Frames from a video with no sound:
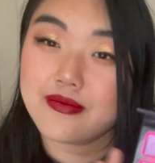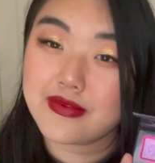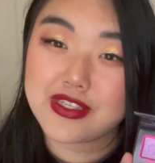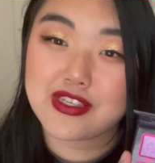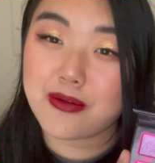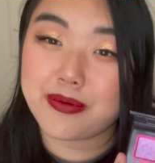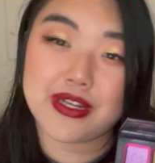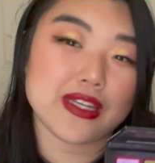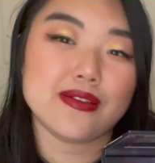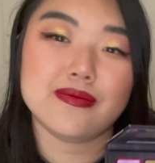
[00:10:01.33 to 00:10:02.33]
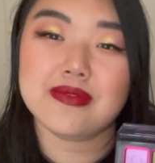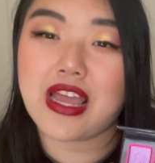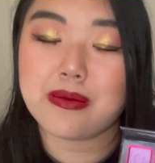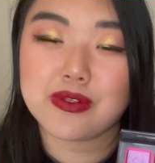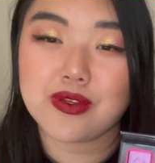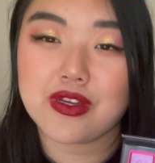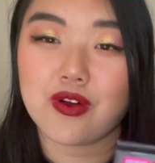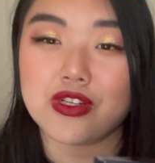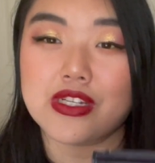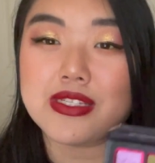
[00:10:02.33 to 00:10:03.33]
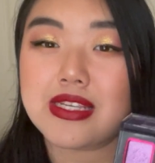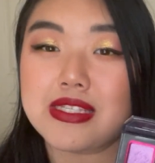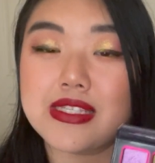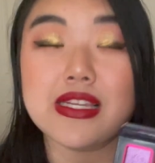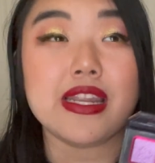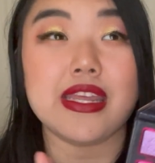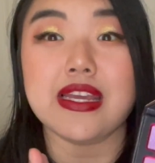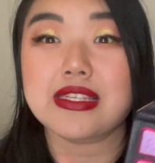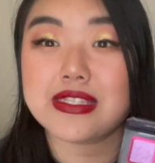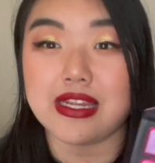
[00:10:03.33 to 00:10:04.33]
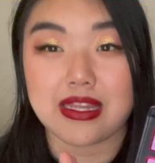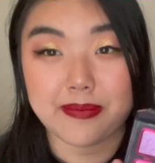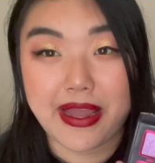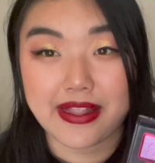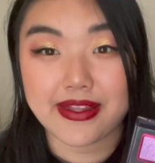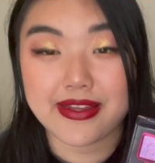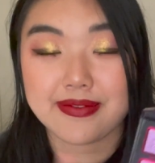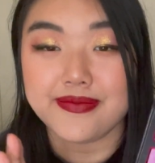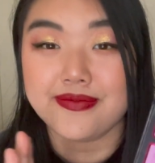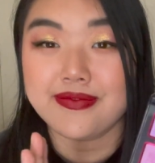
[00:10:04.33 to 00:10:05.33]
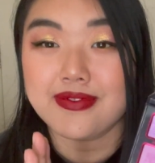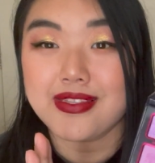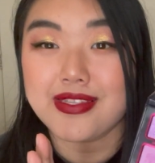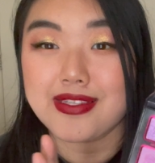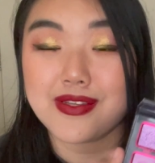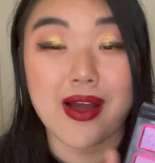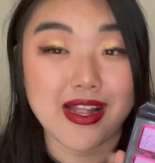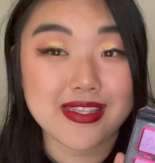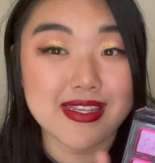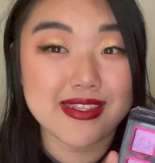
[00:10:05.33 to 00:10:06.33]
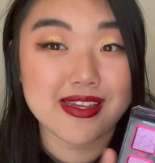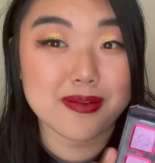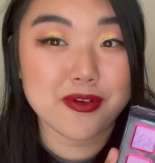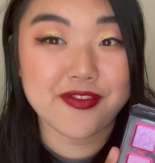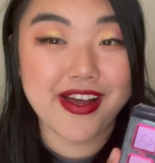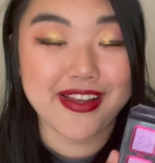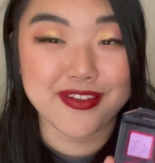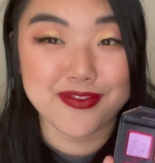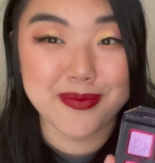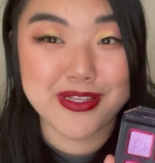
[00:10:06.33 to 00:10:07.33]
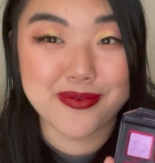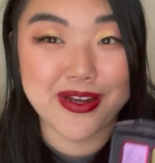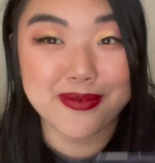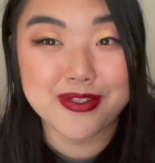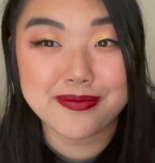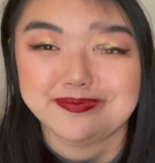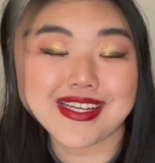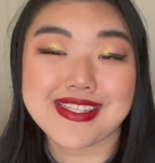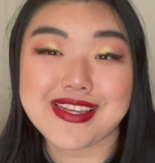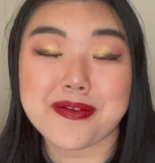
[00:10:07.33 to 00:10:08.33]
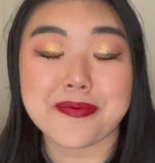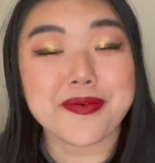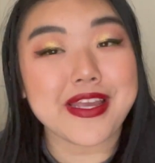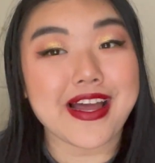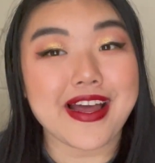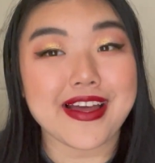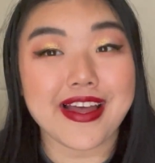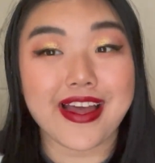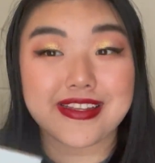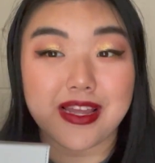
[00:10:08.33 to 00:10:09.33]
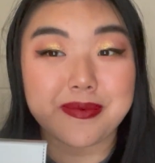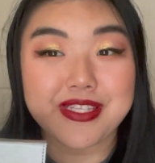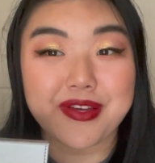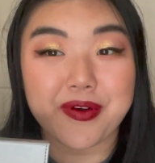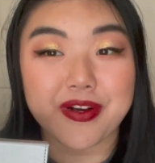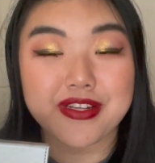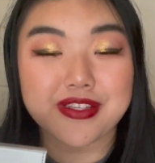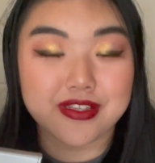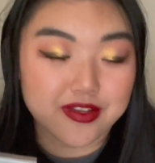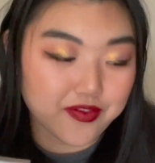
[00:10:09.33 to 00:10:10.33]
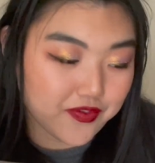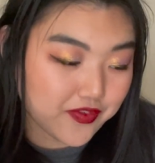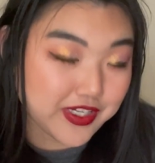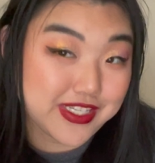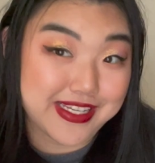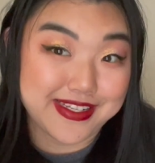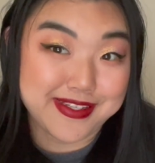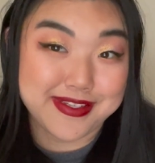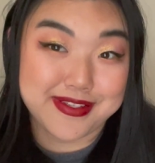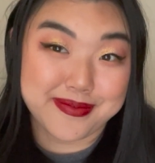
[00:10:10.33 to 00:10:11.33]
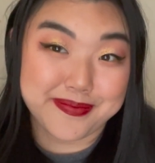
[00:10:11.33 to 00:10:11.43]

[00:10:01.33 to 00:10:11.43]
so pretty. Absolutely gorgeous, stunning, stunning palette. So Haunted is gonna move on from this round. Next up, we got Adept Seahorse versus